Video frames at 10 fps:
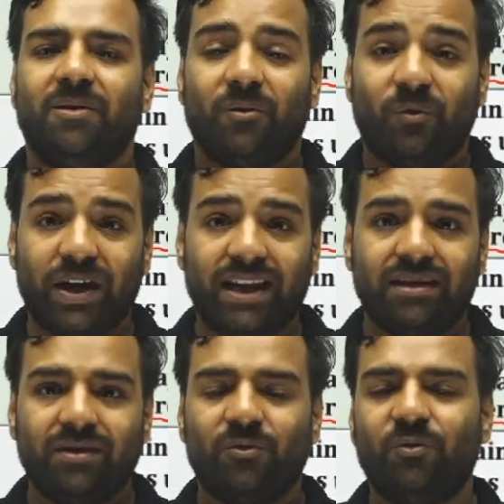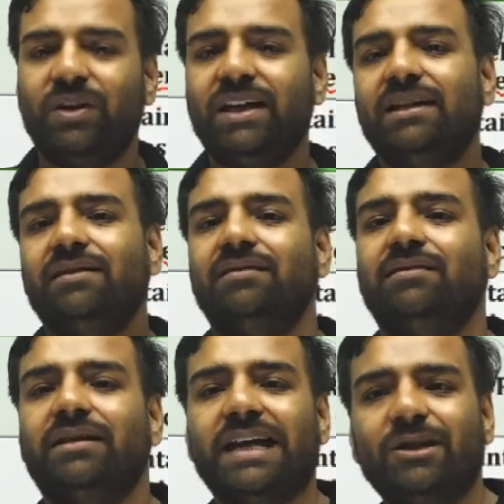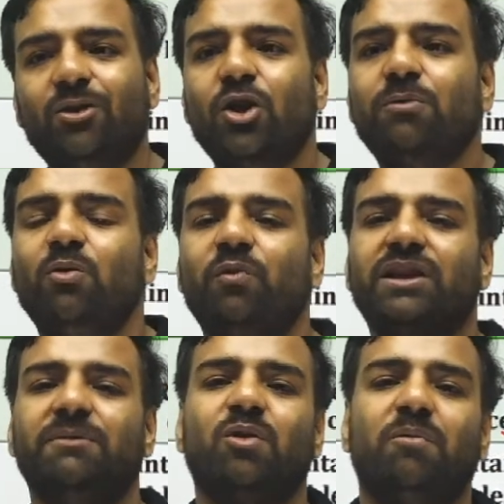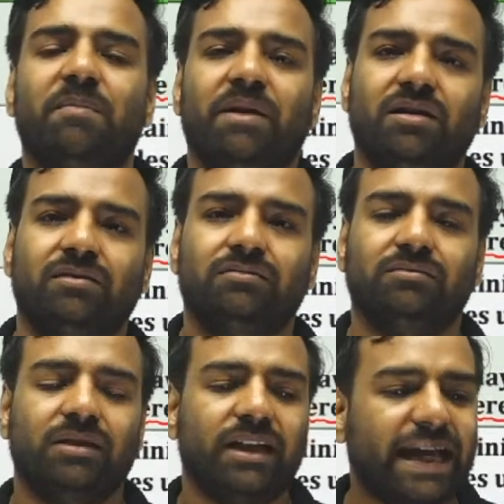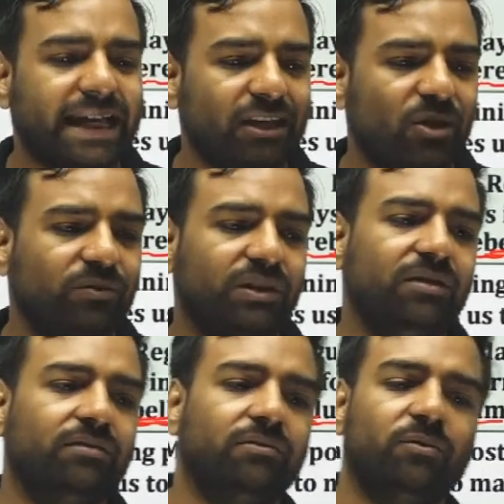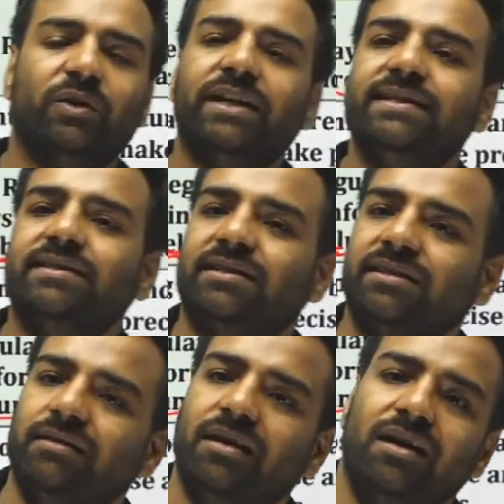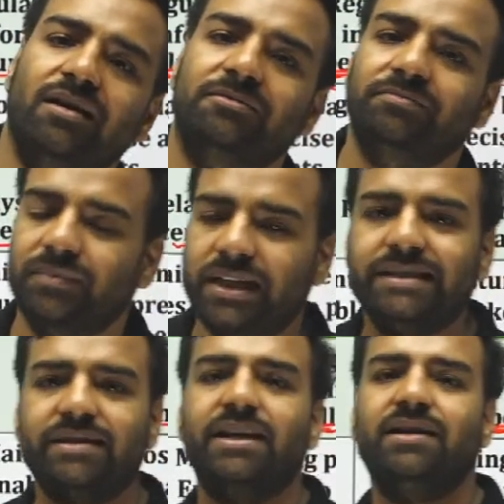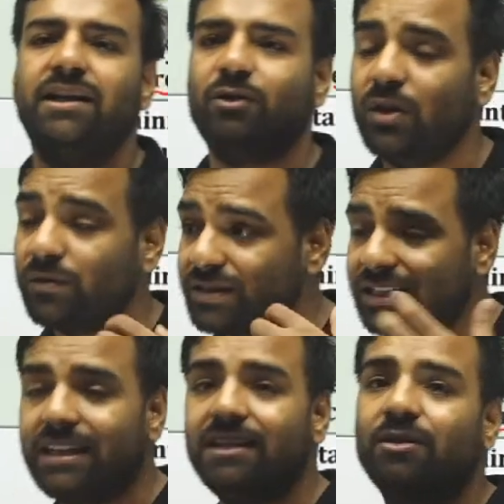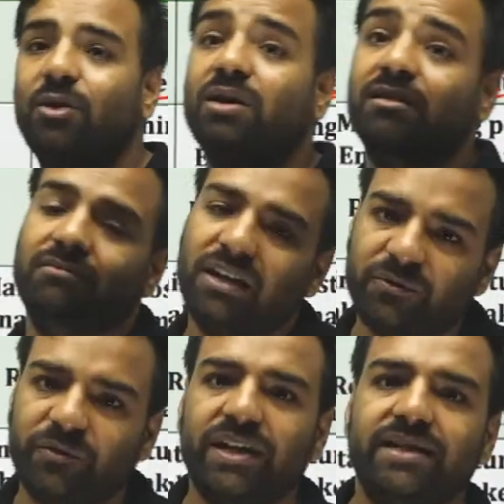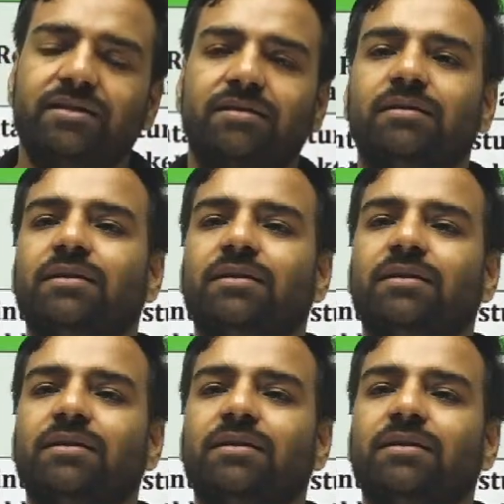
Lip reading: When we cannot move in the proper manner. Any of the one incident that you have seen or have faced?